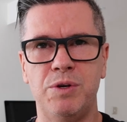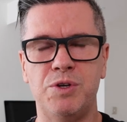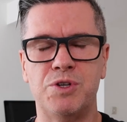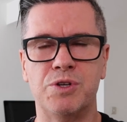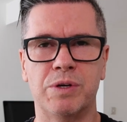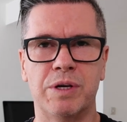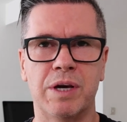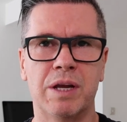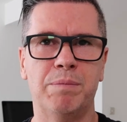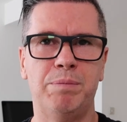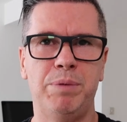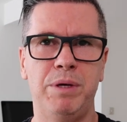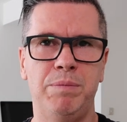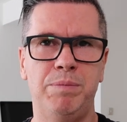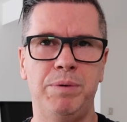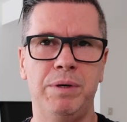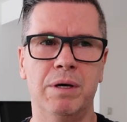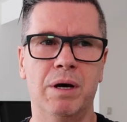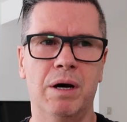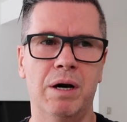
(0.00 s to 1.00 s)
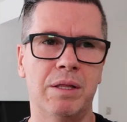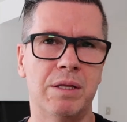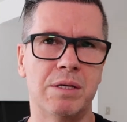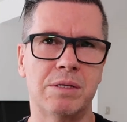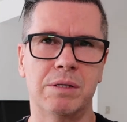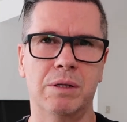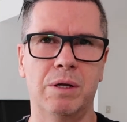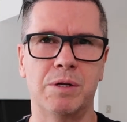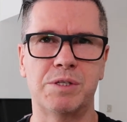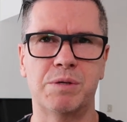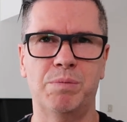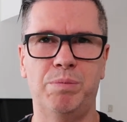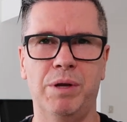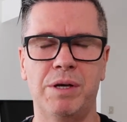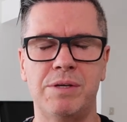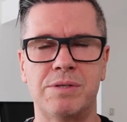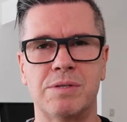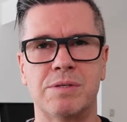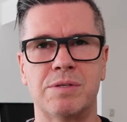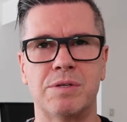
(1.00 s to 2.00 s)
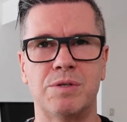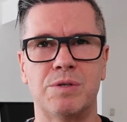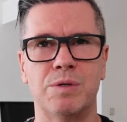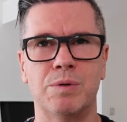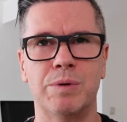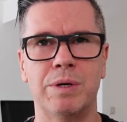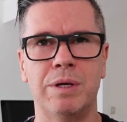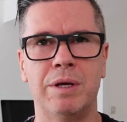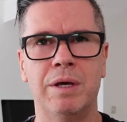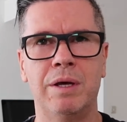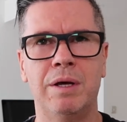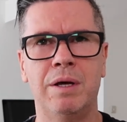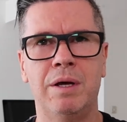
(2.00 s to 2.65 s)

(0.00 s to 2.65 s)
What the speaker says: you should get a PPI. There's lots of places that do it.